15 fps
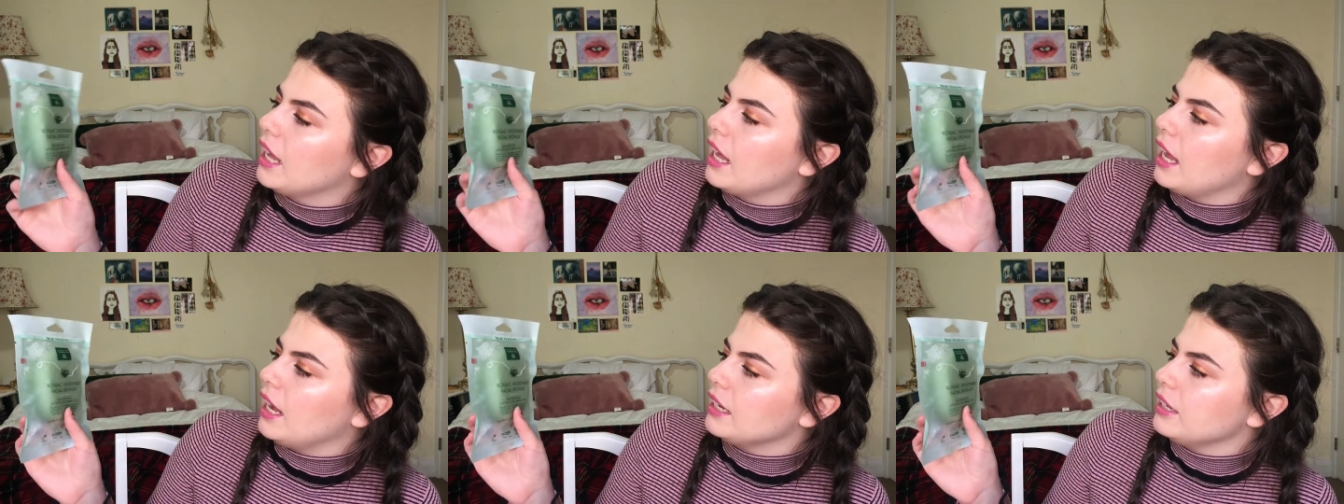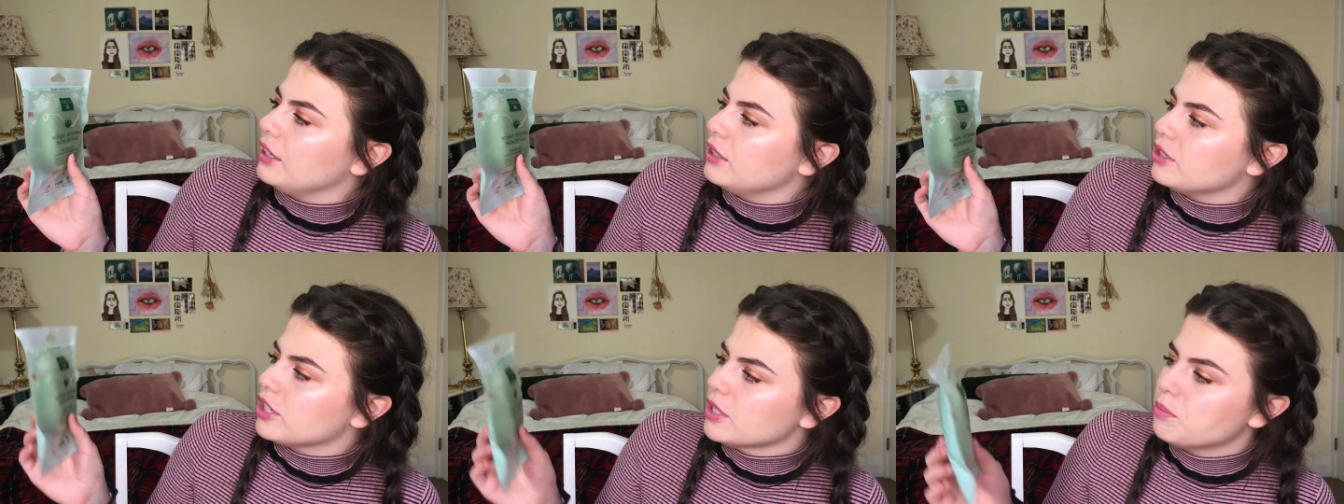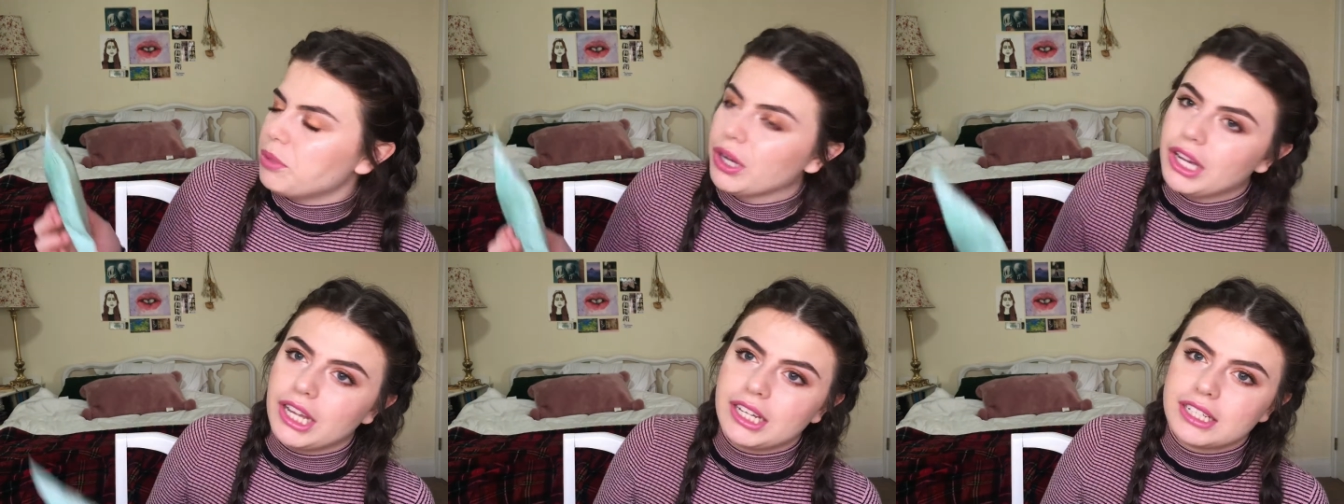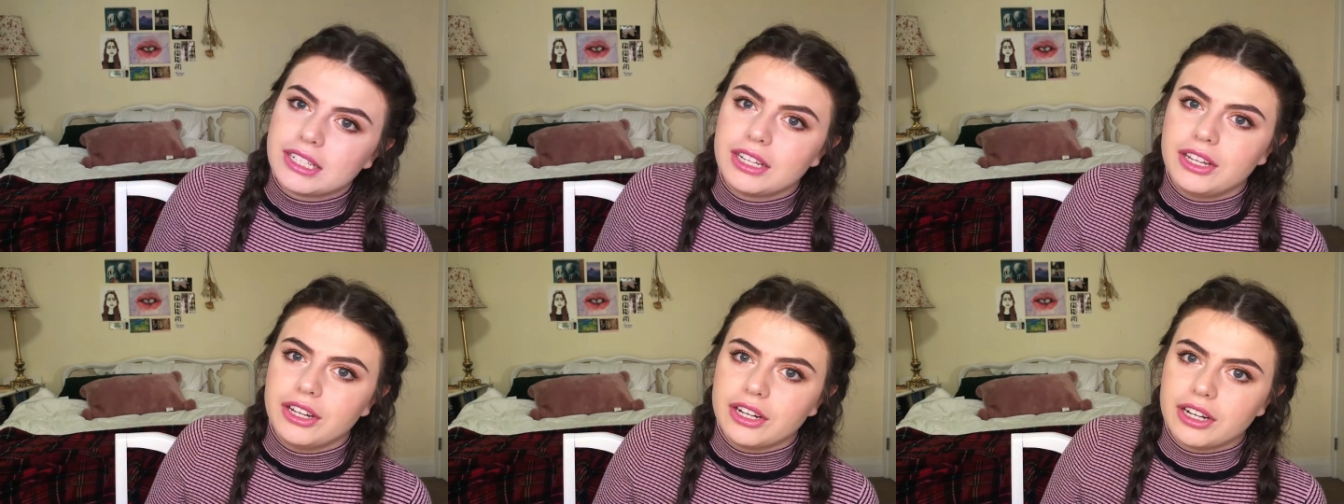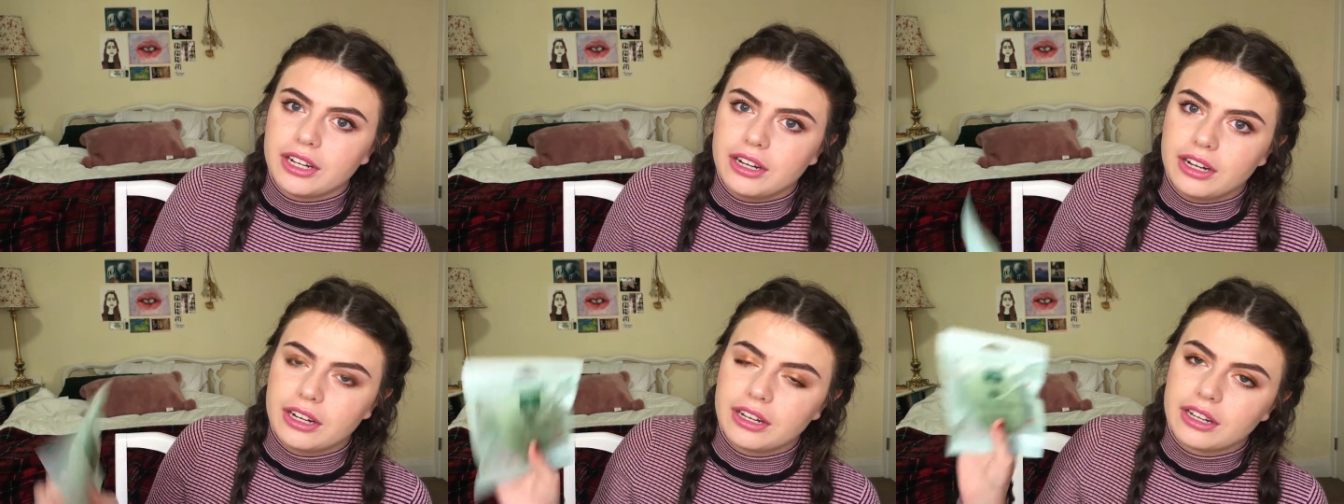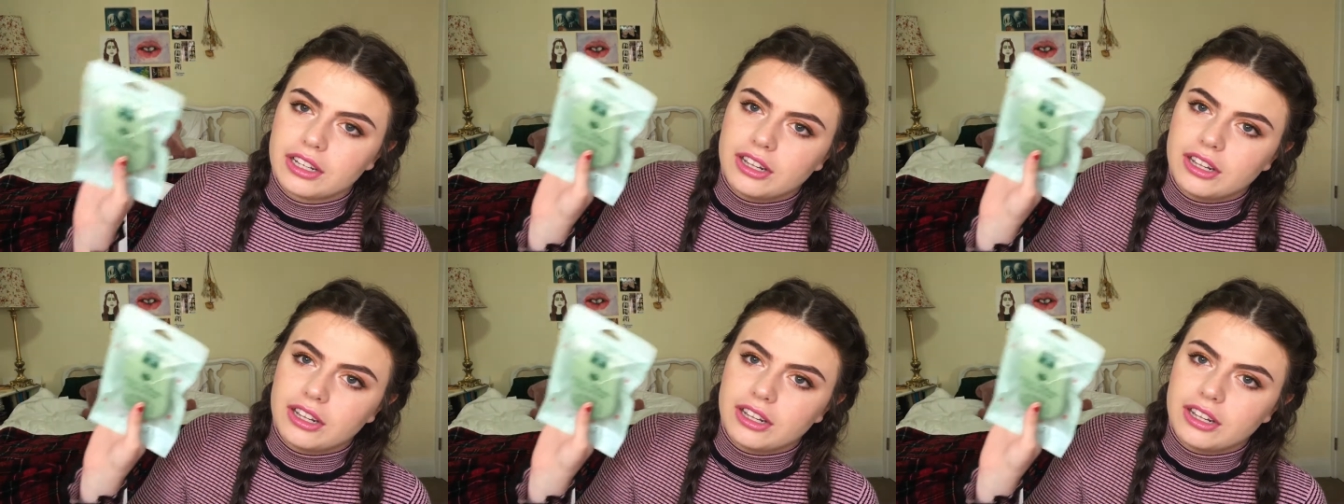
and you just put your